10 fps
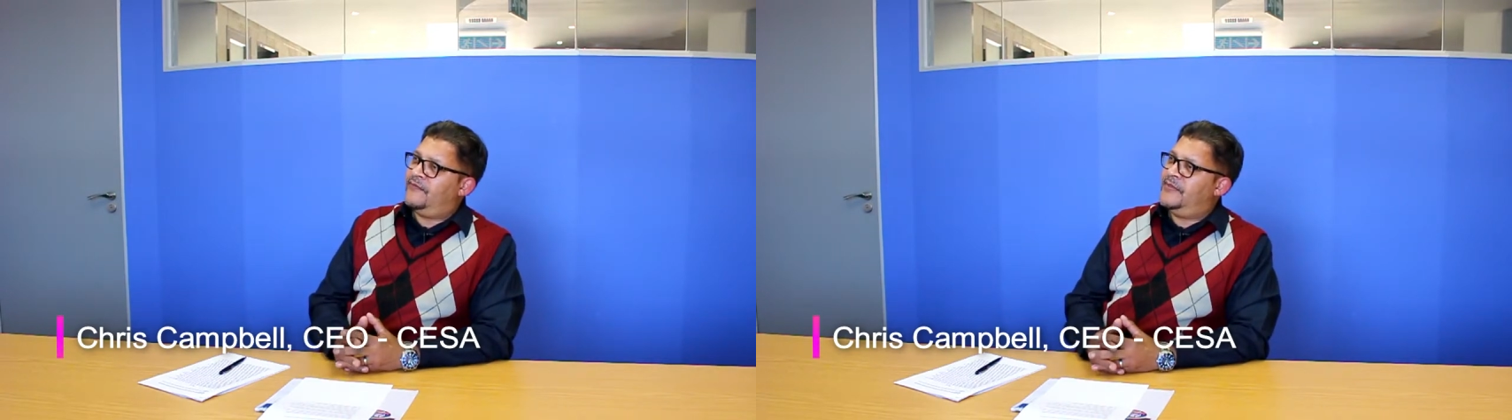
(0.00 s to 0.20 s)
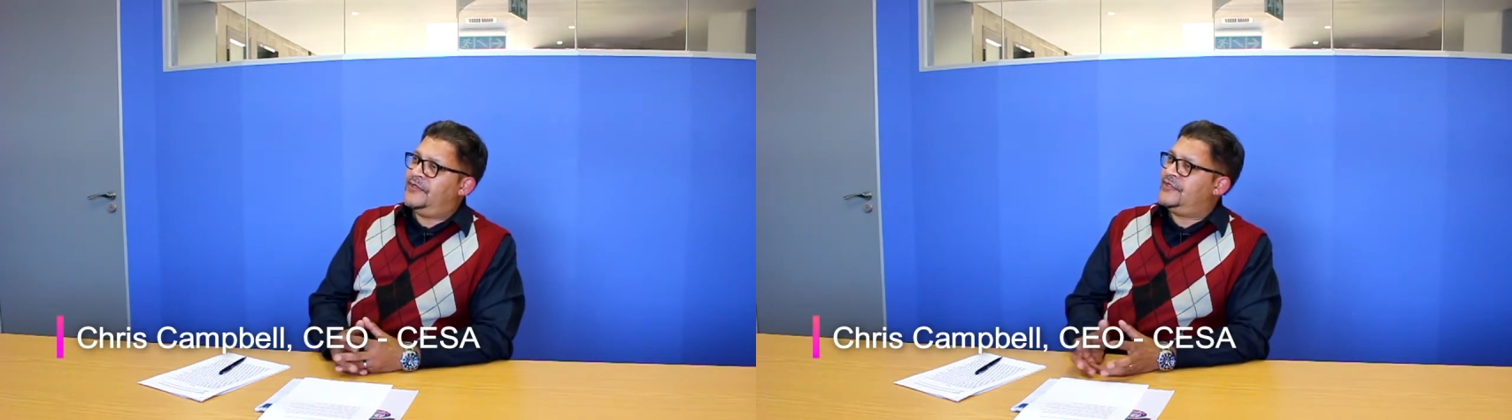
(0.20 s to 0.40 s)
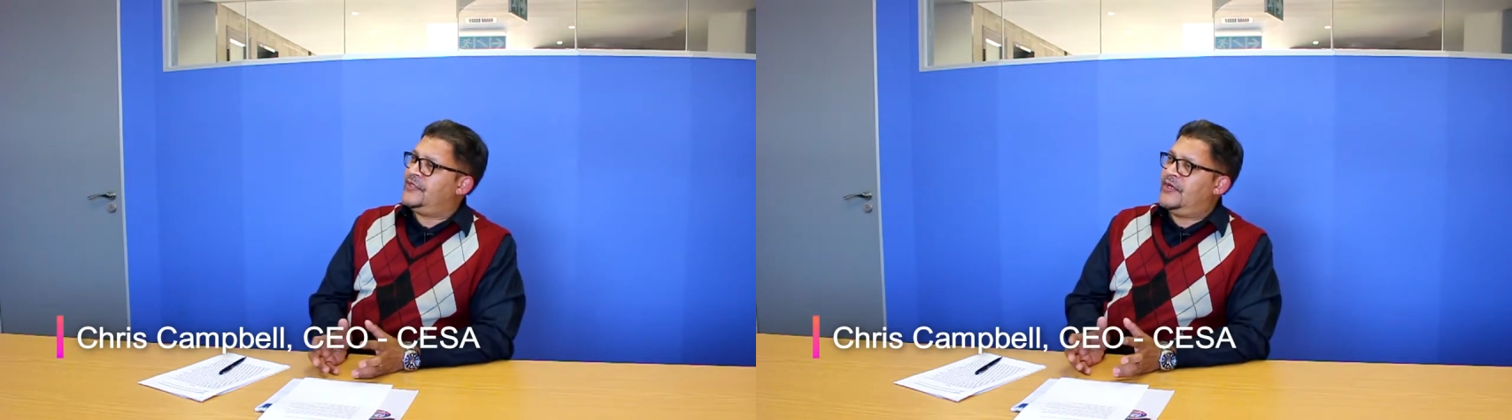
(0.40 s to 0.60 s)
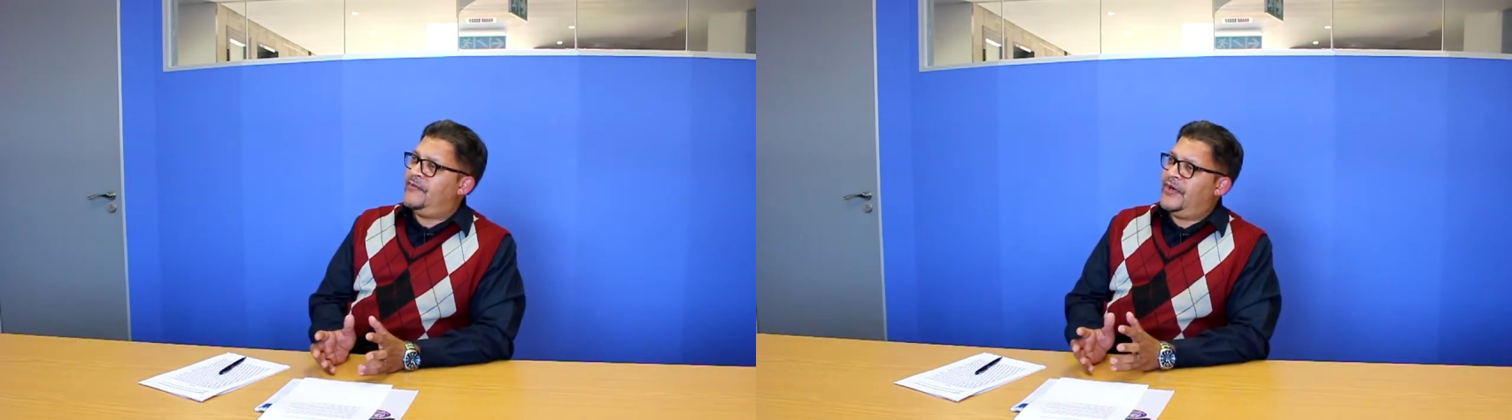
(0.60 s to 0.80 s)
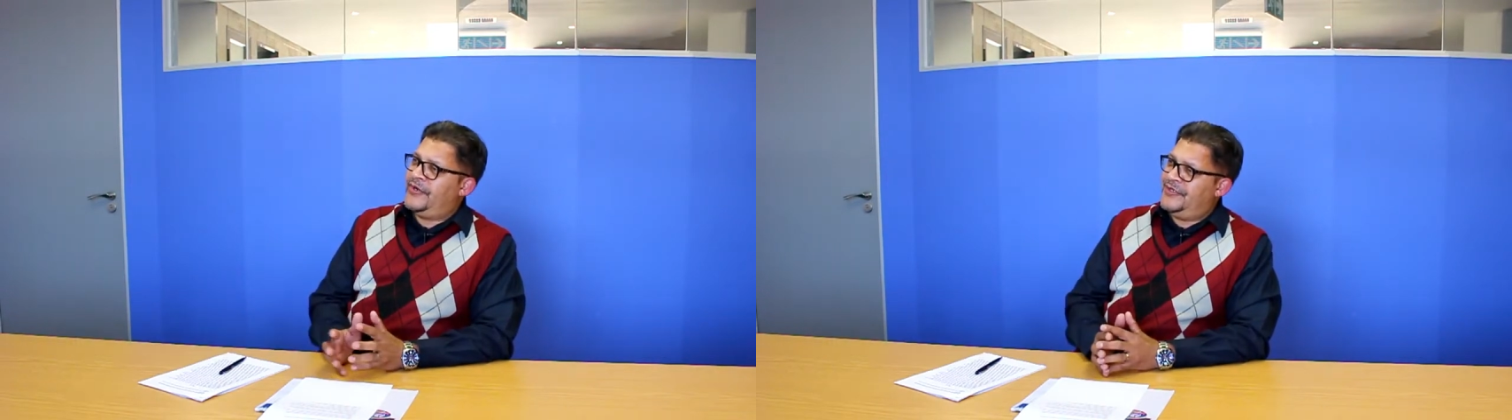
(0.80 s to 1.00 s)
purchasing
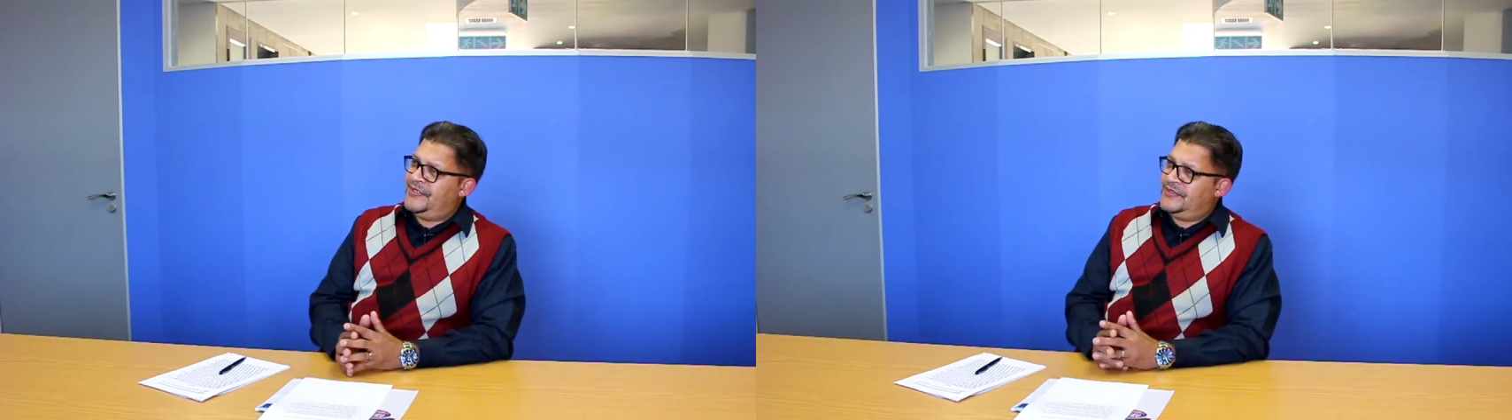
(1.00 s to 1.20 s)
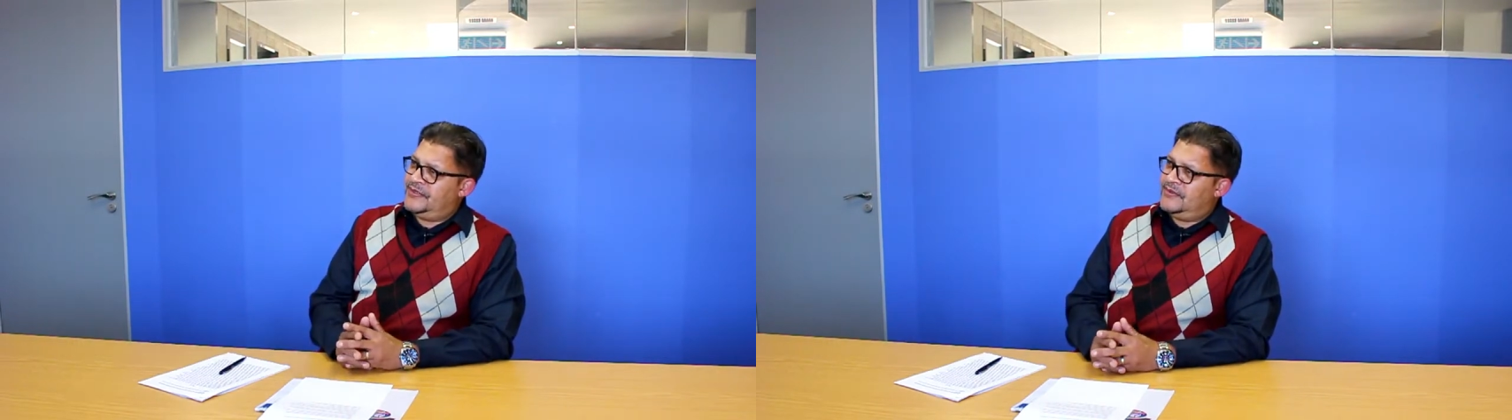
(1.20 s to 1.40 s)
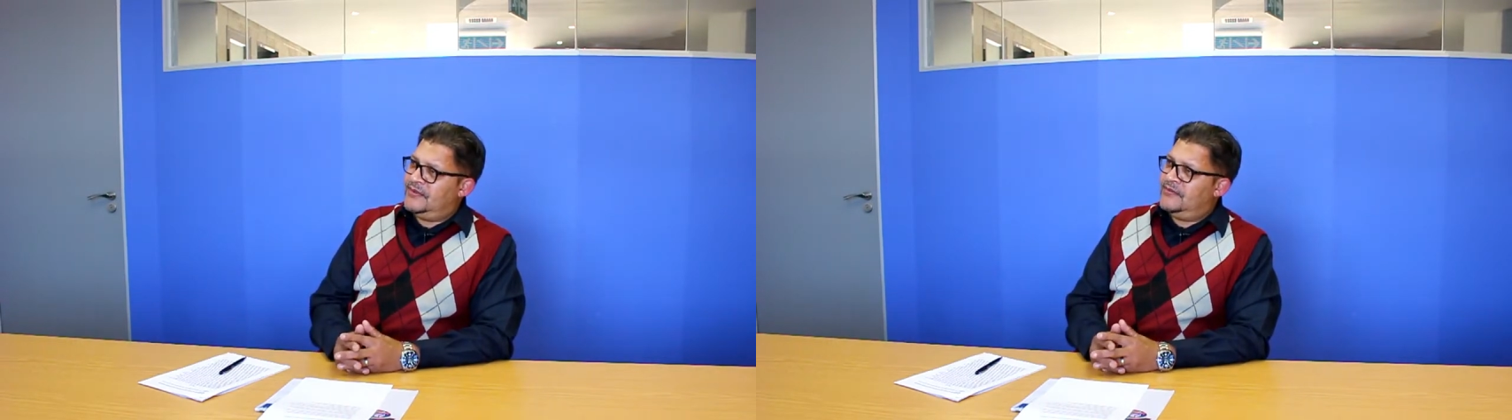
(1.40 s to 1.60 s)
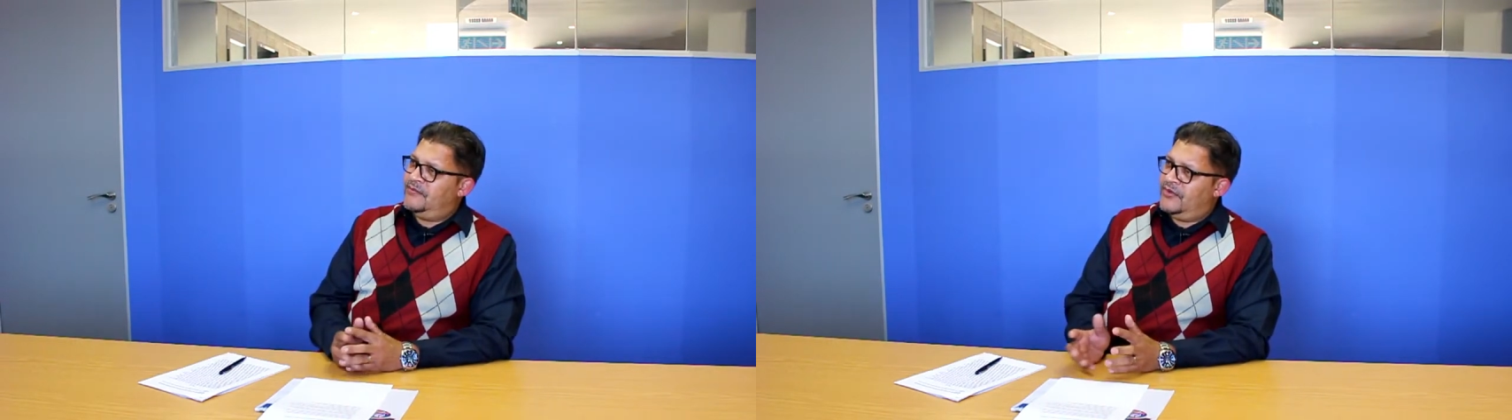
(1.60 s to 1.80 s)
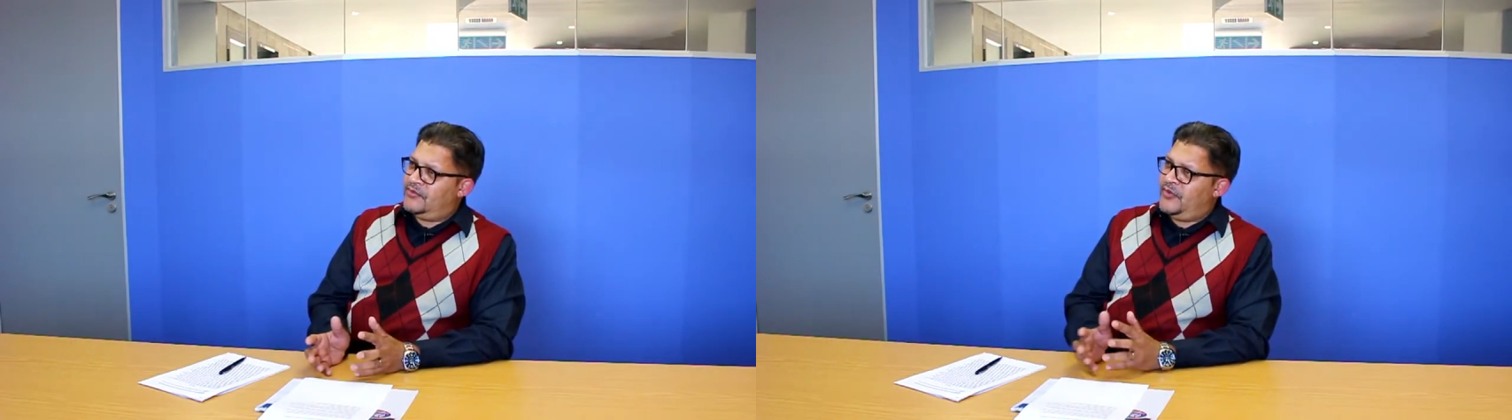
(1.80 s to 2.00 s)
commodities,
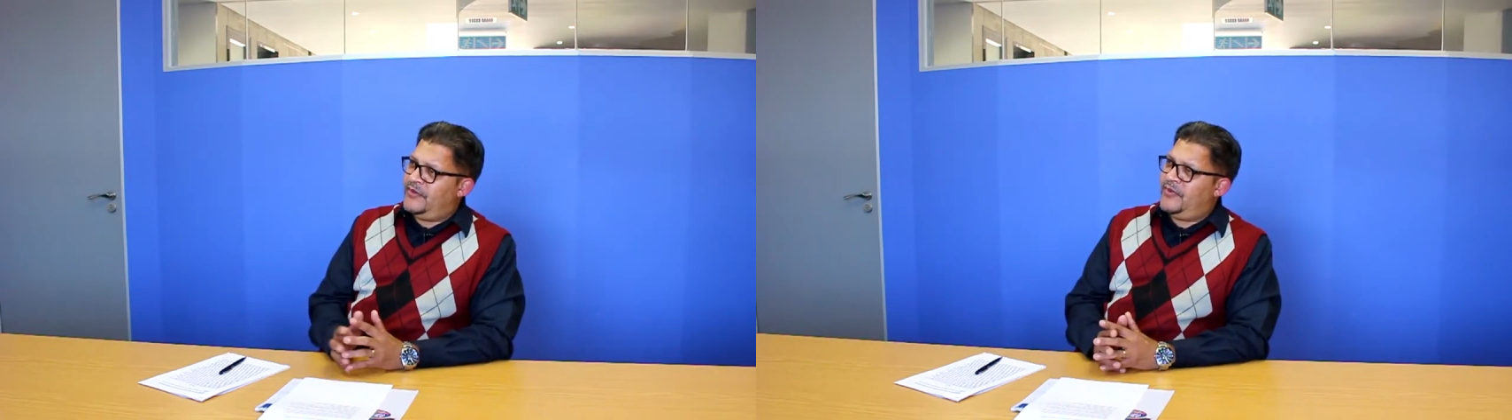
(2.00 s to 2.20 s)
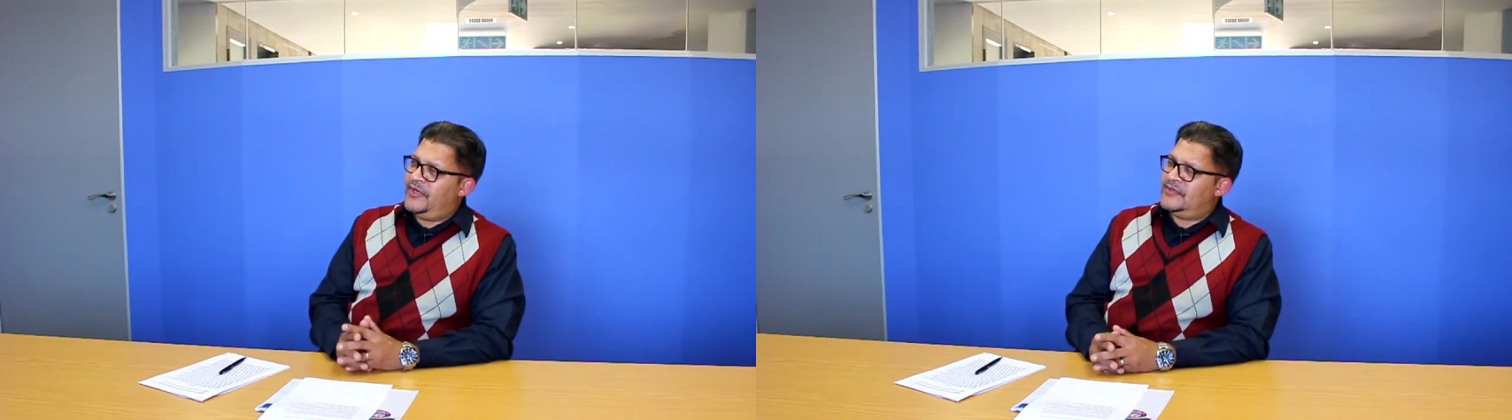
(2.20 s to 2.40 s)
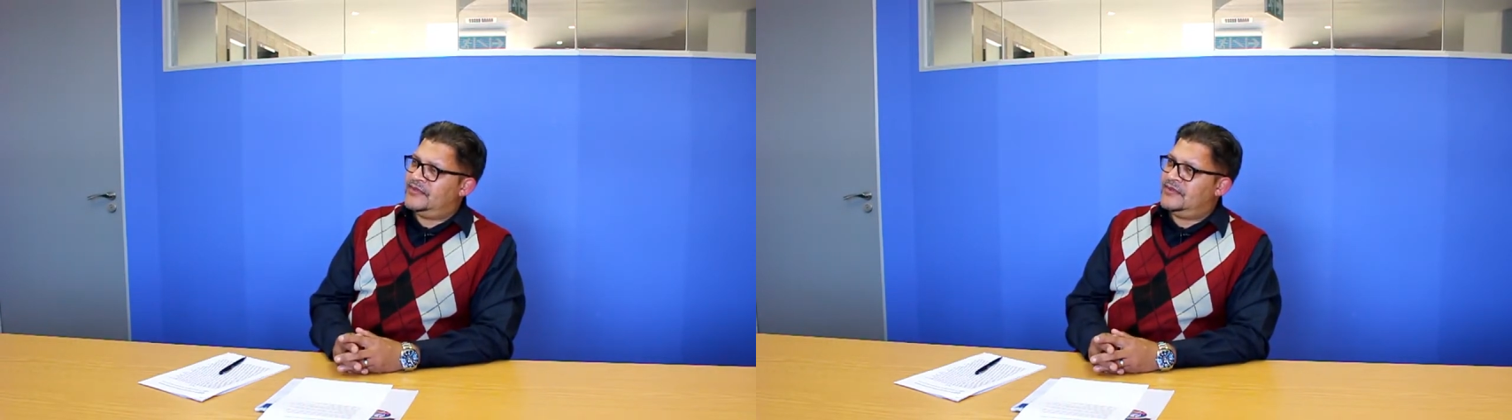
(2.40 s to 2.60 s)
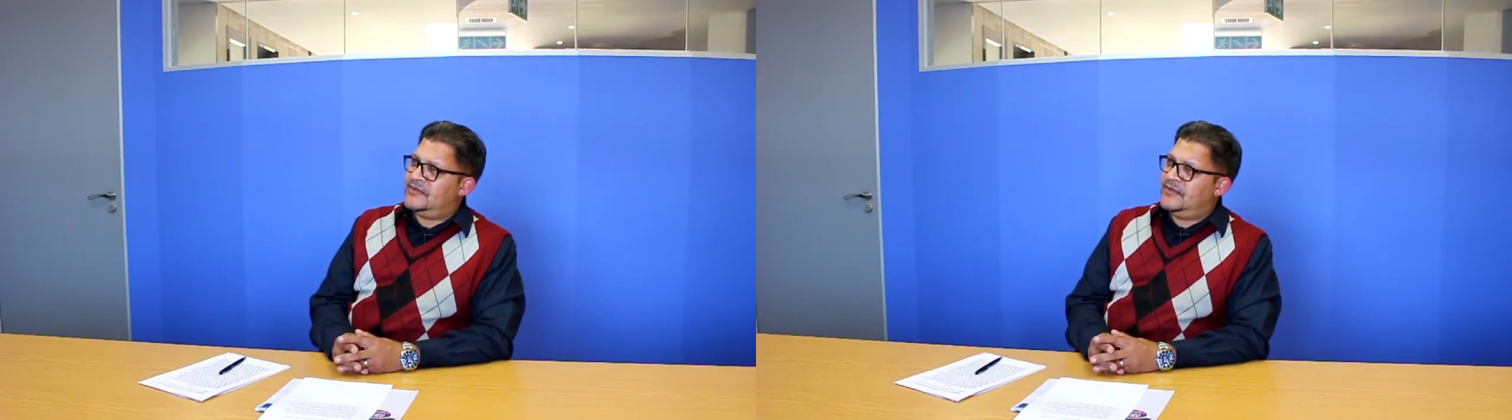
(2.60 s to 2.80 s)
ballpoint pens,